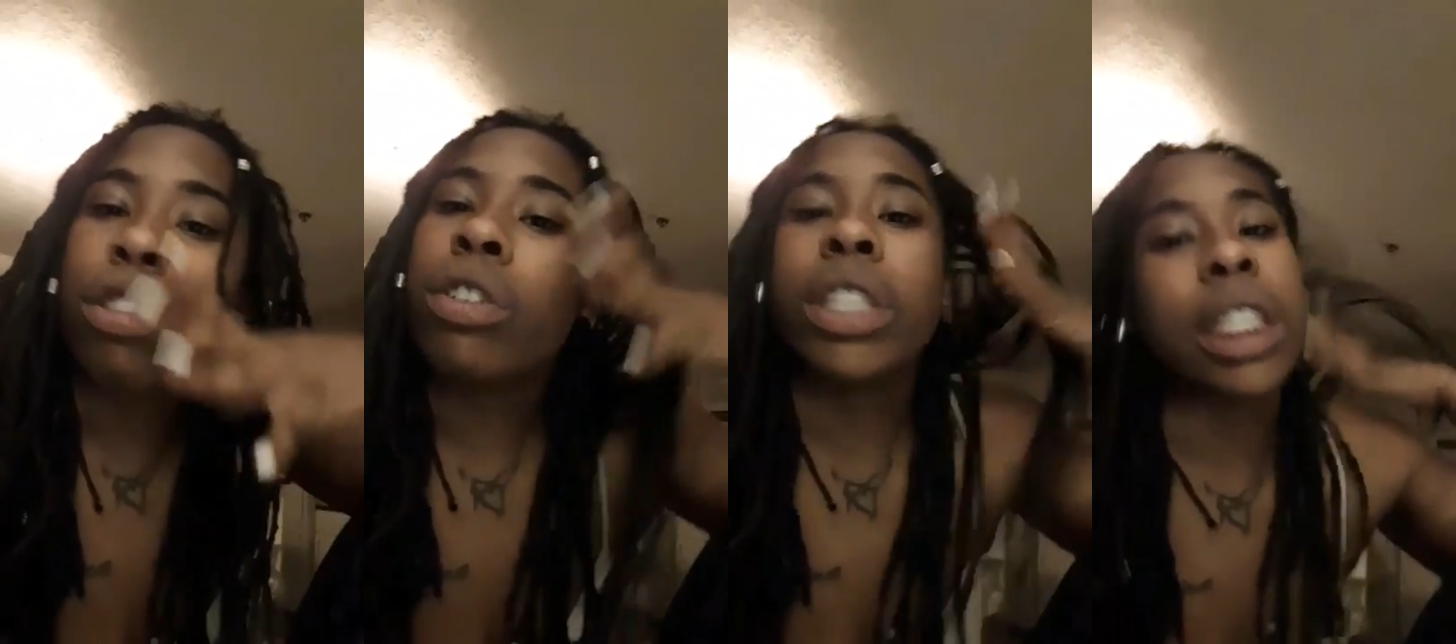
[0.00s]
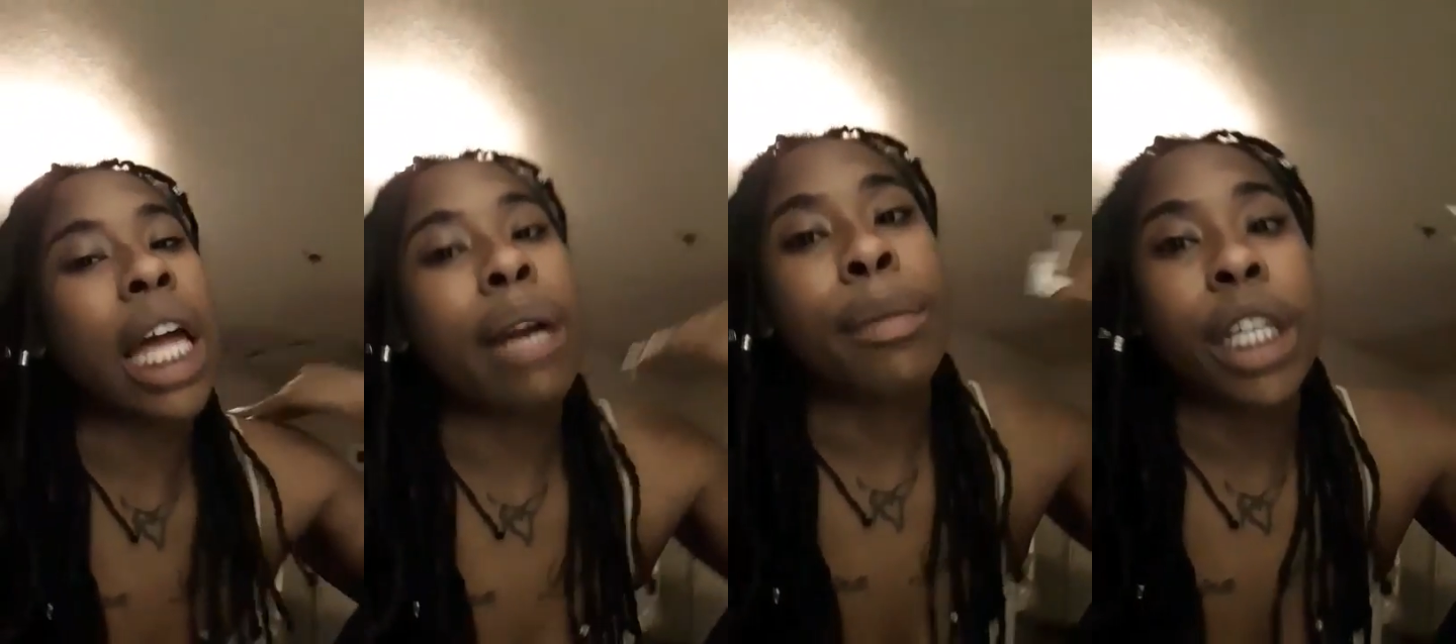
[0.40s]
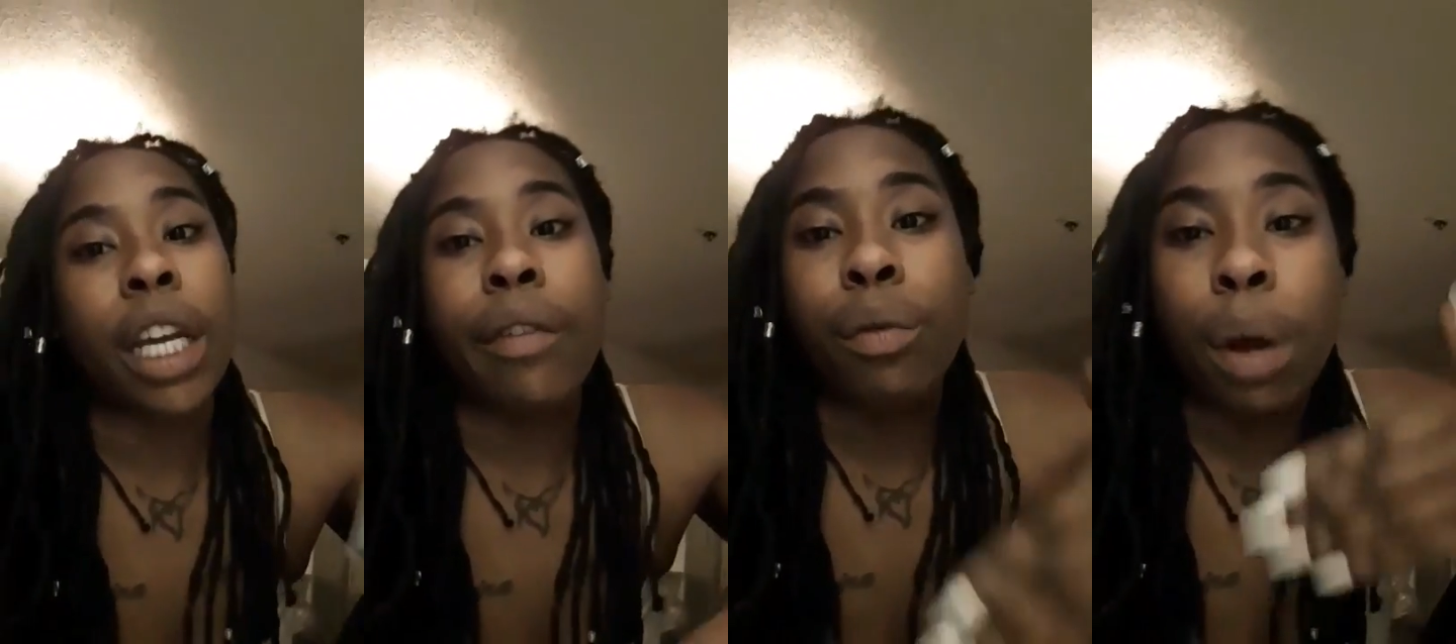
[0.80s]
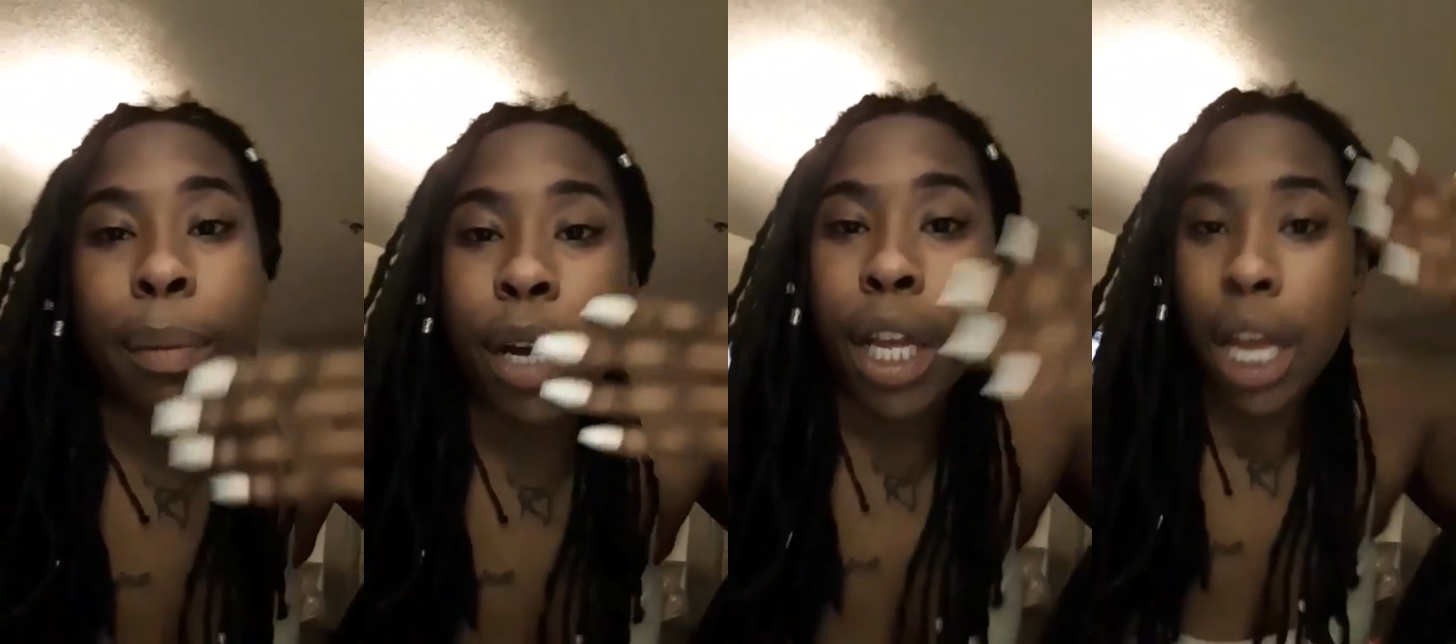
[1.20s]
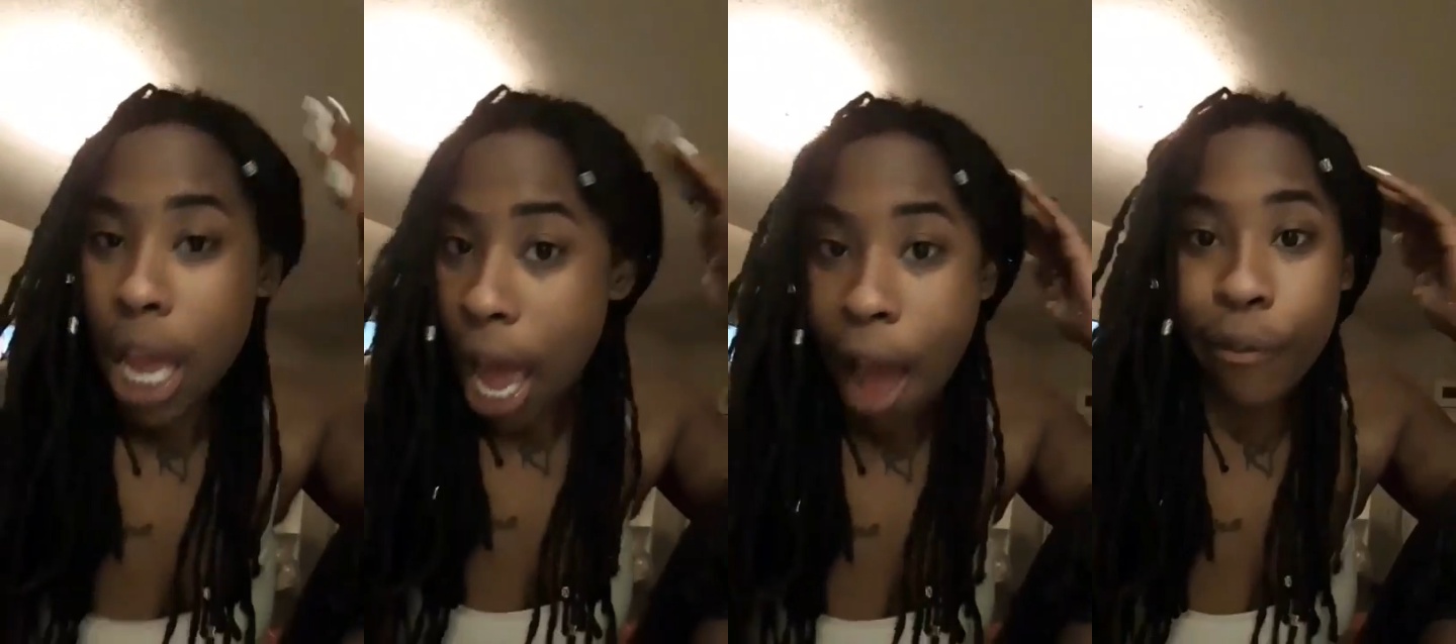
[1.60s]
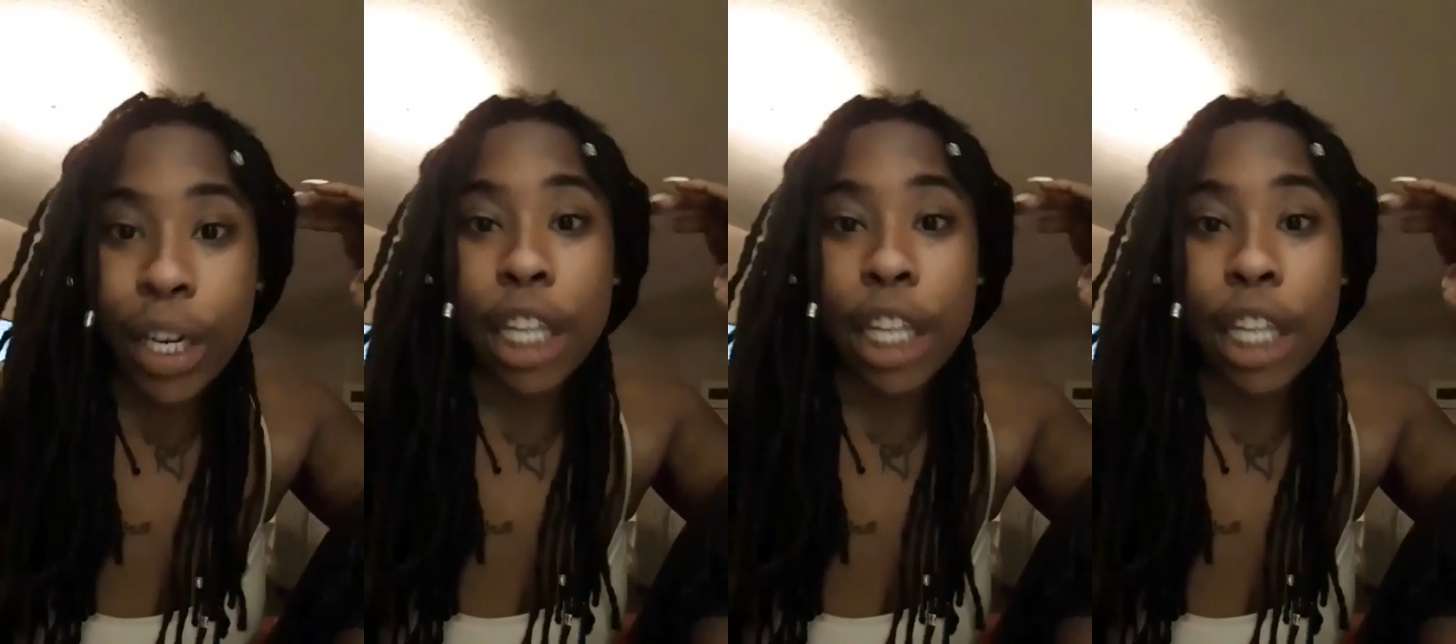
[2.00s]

You know, it's a lot of money everywhere, but I feel